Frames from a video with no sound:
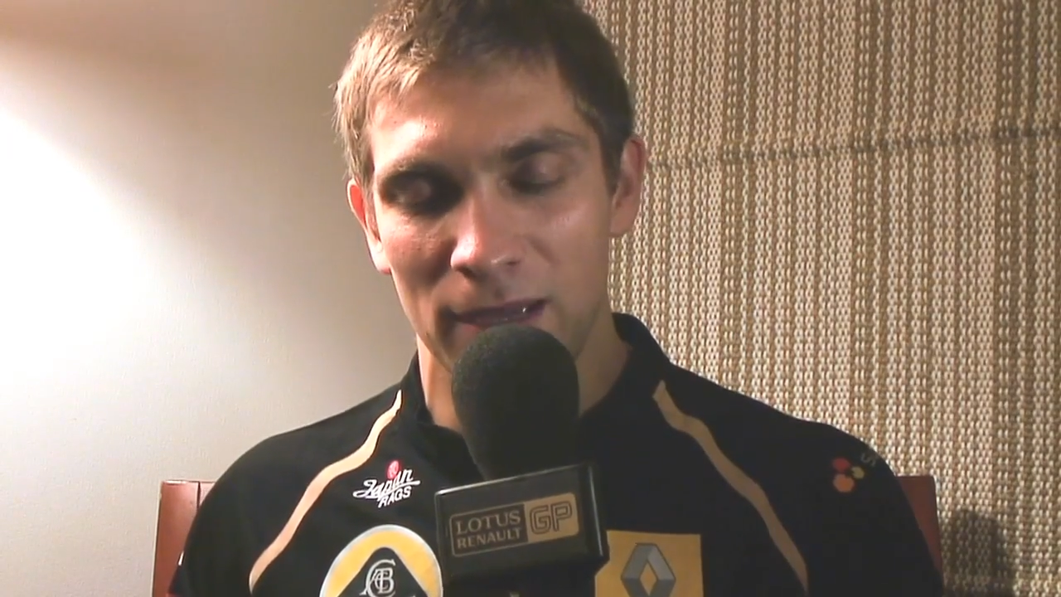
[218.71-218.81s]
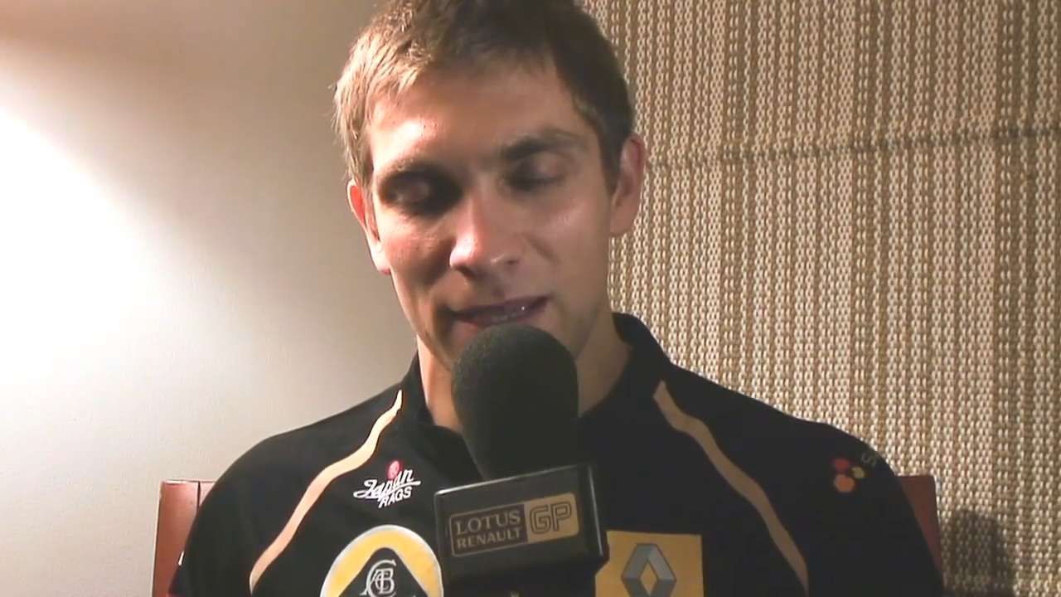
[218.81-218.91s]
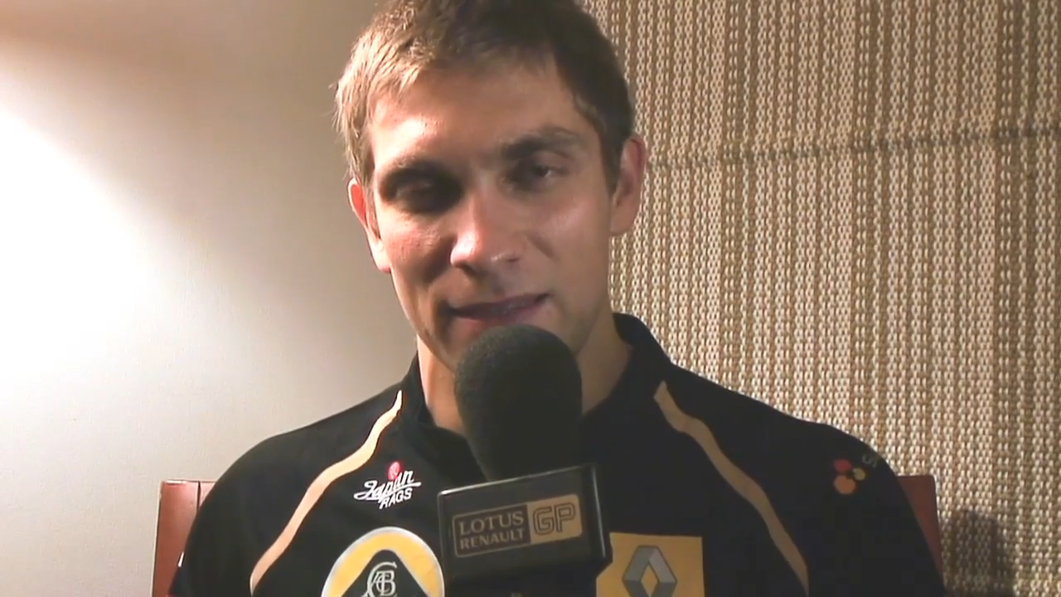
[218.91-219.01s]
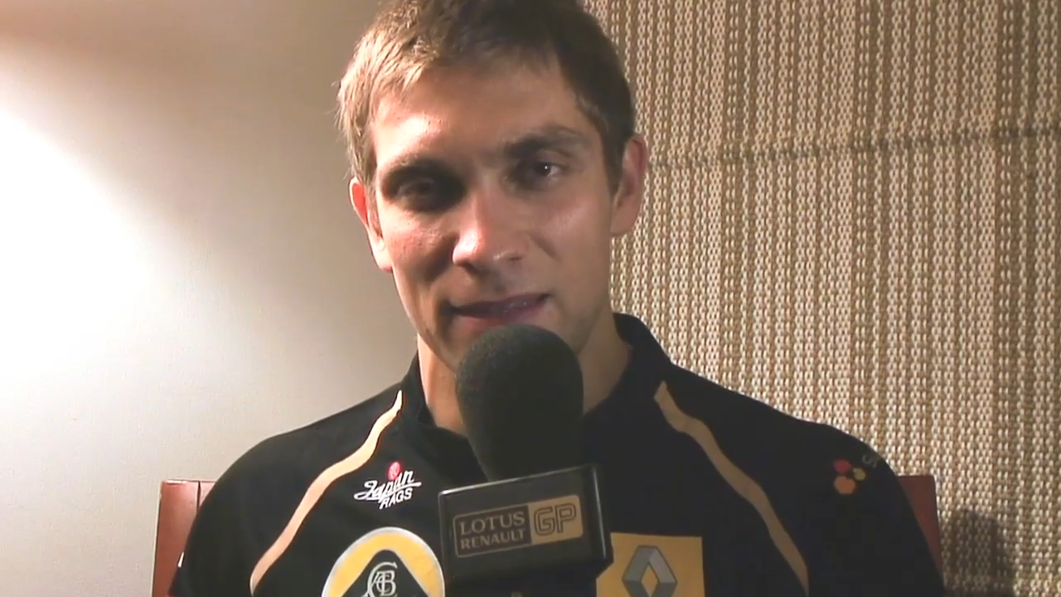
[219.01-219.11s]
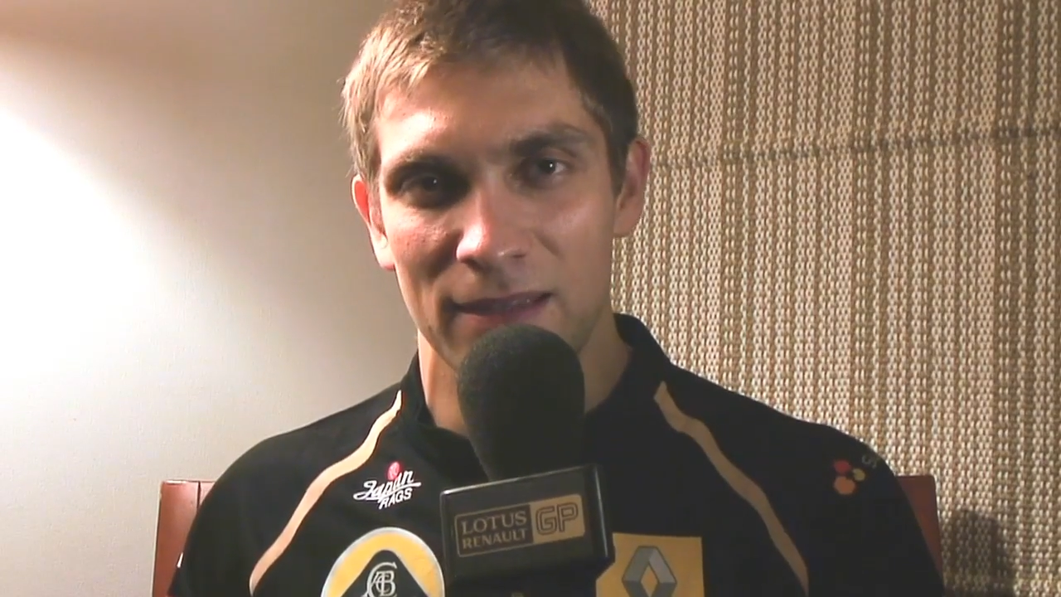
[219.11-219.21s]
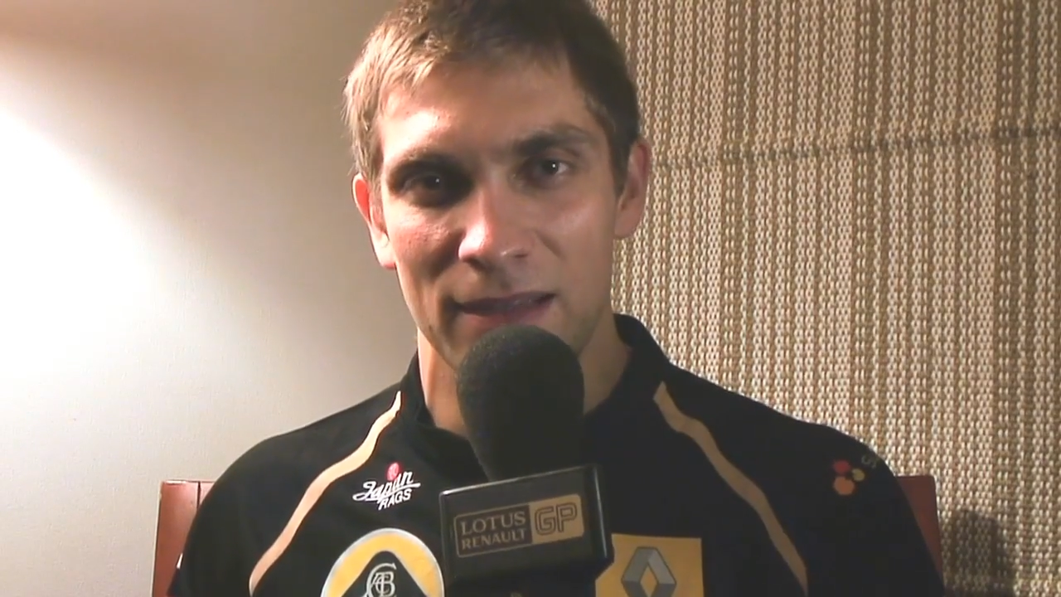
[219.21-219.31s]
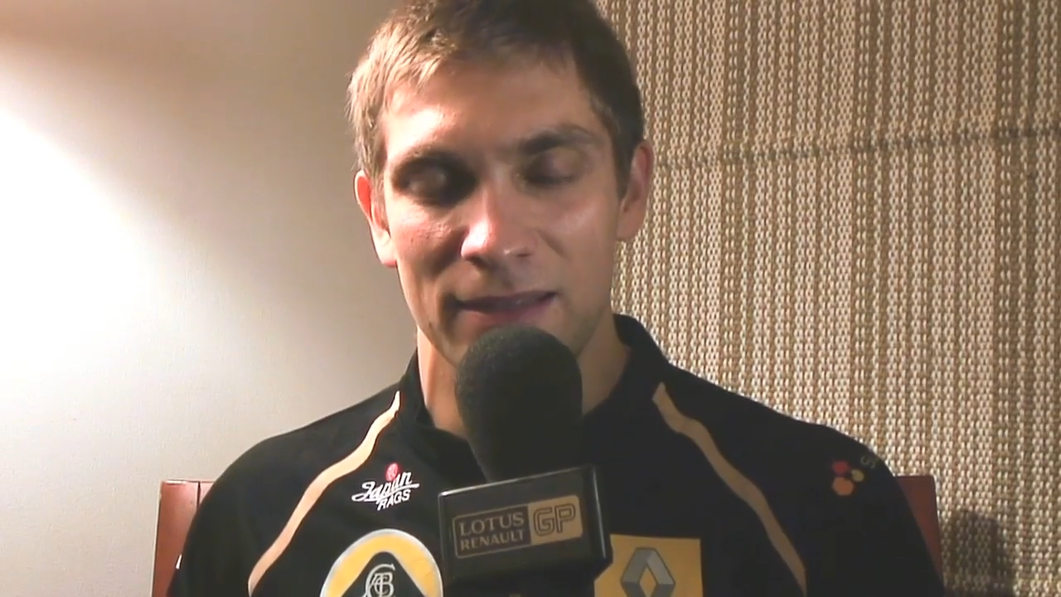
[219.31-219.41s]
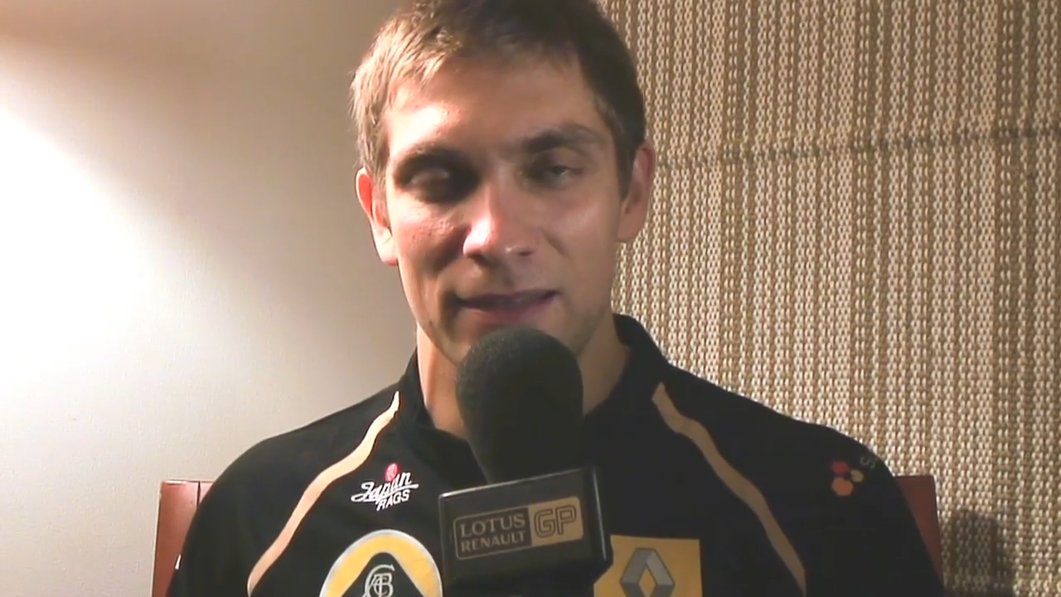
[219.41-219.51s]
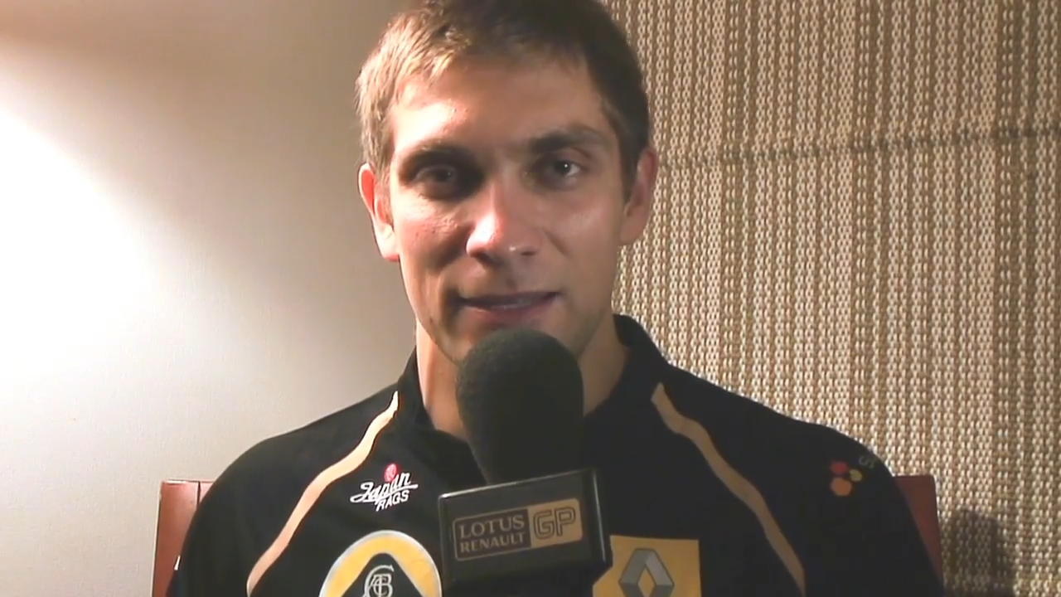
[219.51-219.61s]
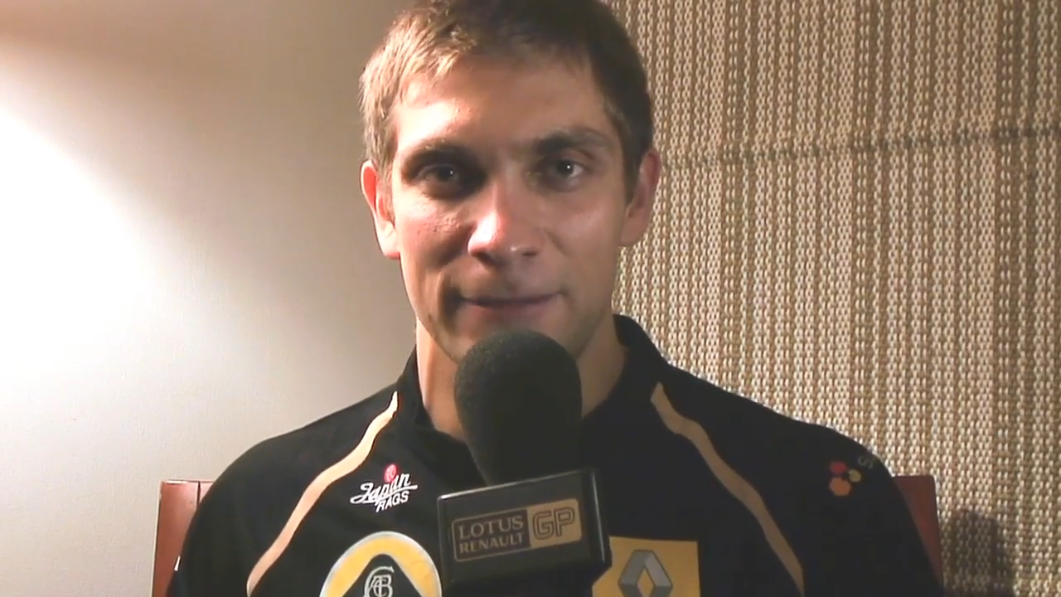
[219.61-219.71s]
I think I
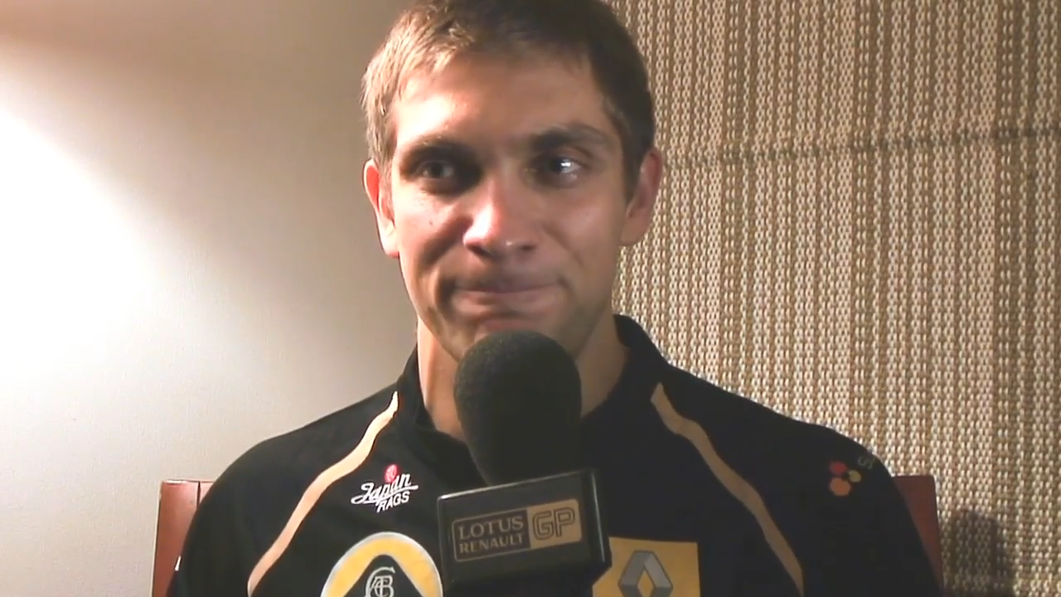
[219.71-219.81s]
did